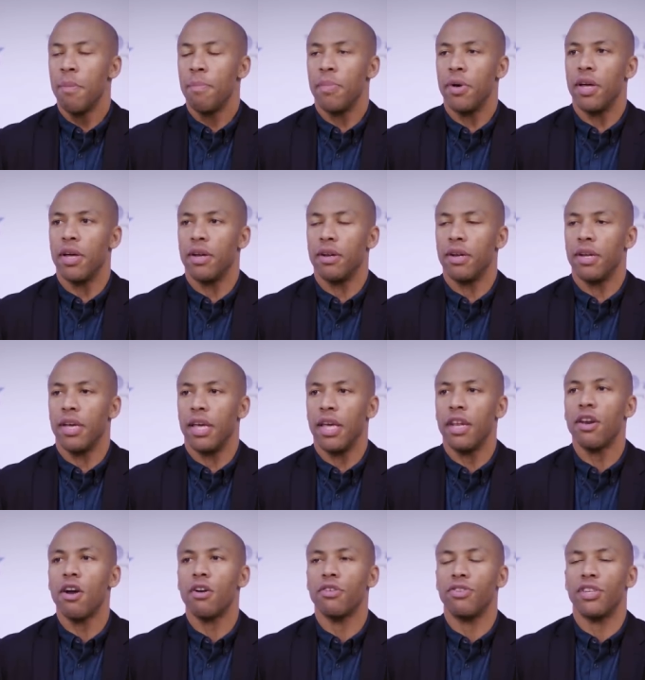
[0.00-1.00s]
But
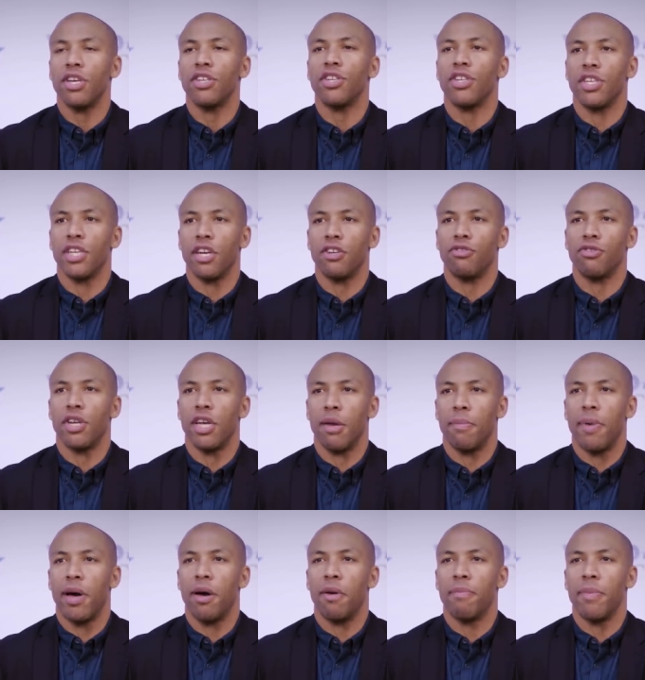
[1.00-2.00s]
in our session yesterday
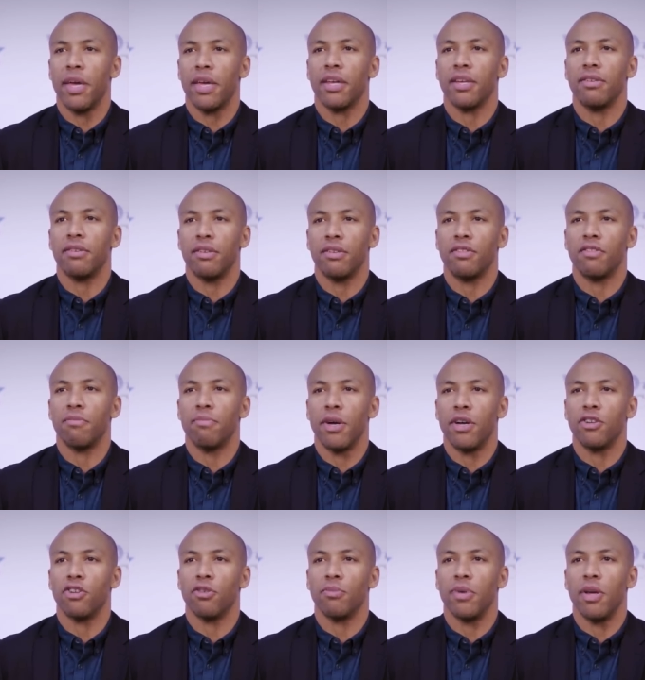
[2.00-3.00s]
about making sense of
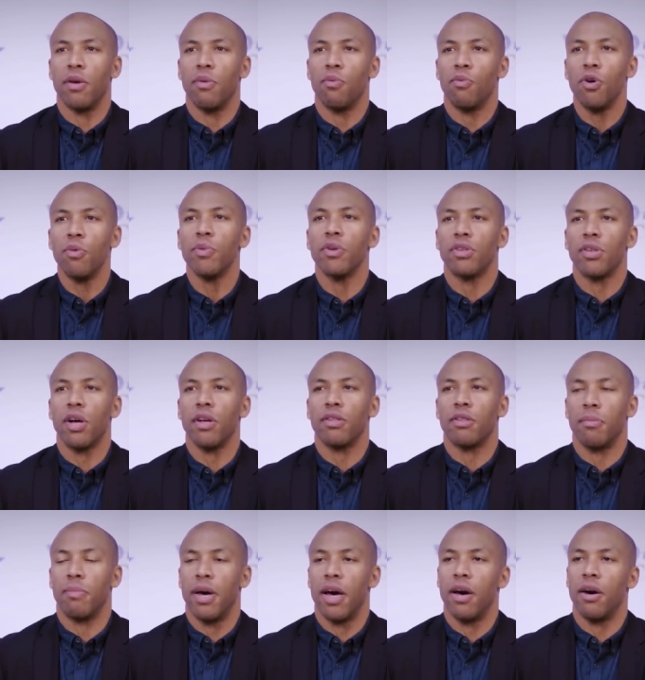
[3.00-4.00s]
measurement, what we
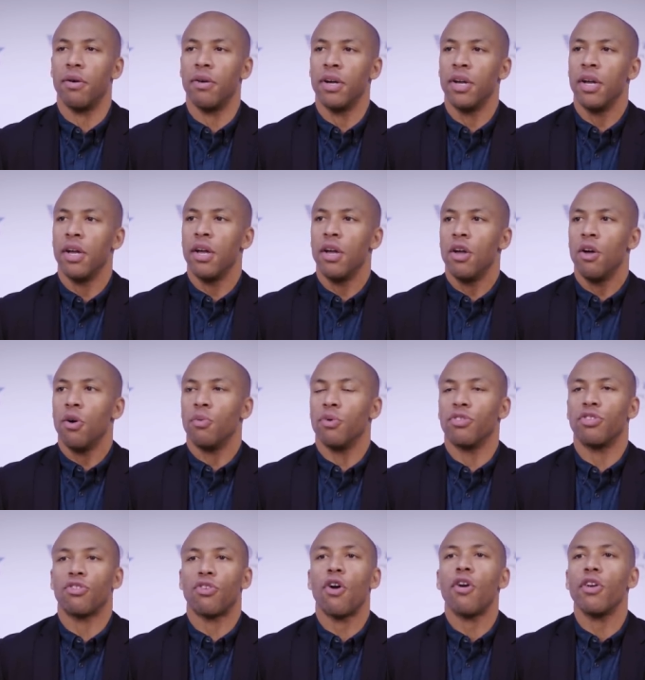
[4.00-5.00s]
talked about
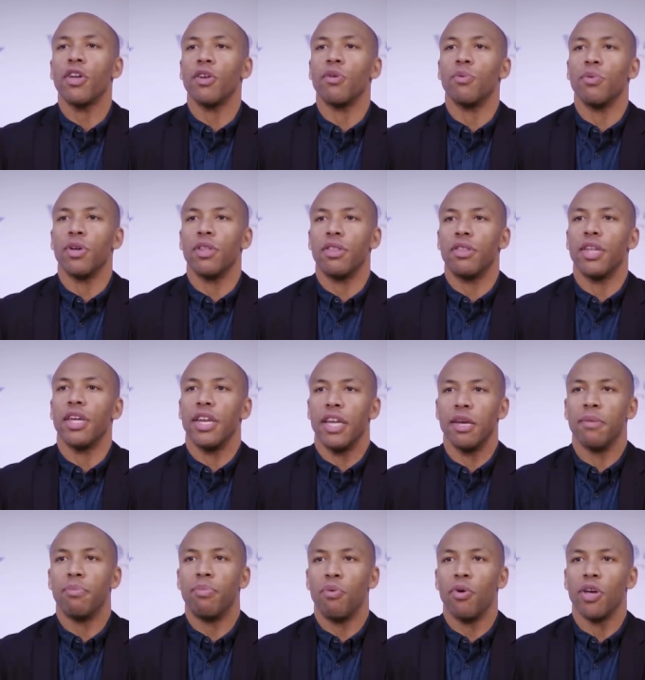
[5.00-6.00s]
was starting with an
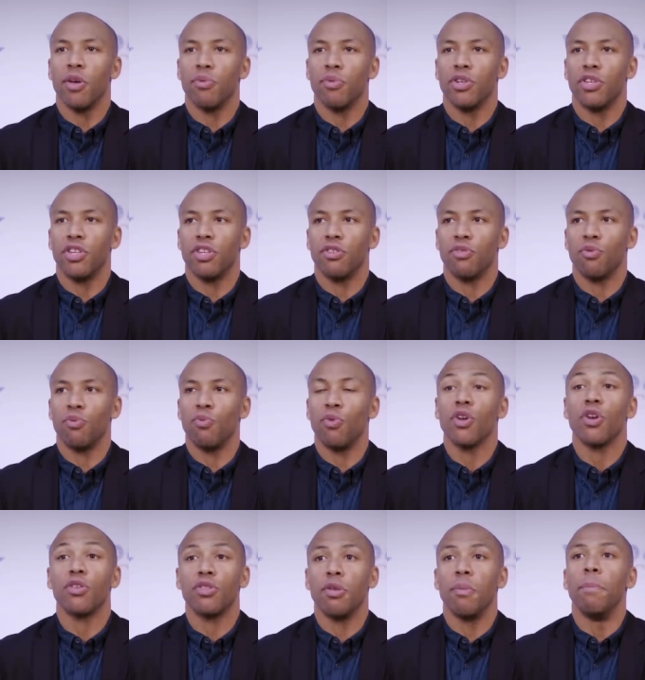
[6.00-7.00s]
endpoint, which is
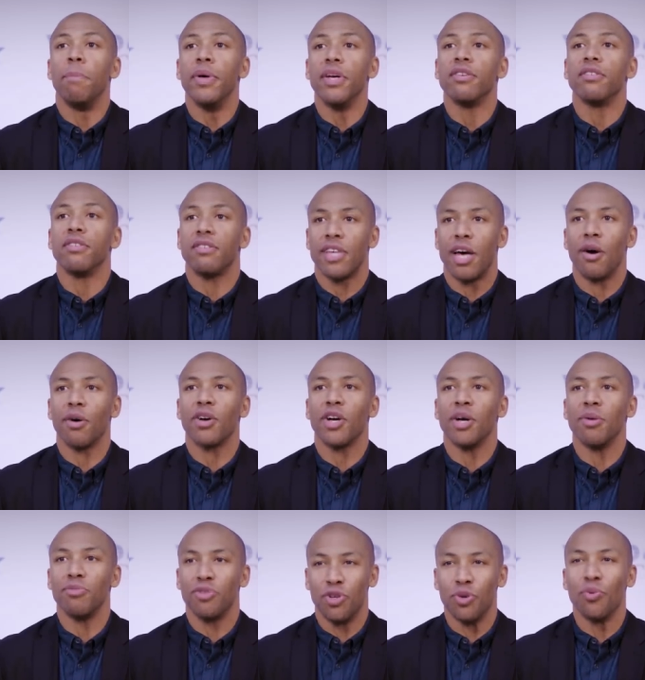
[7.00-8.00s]
what are the business
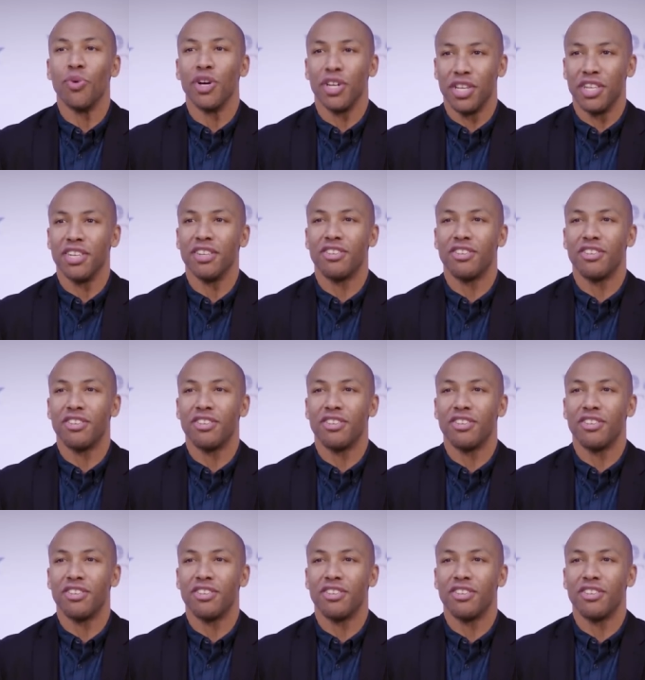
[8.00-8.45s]
outcomes you want to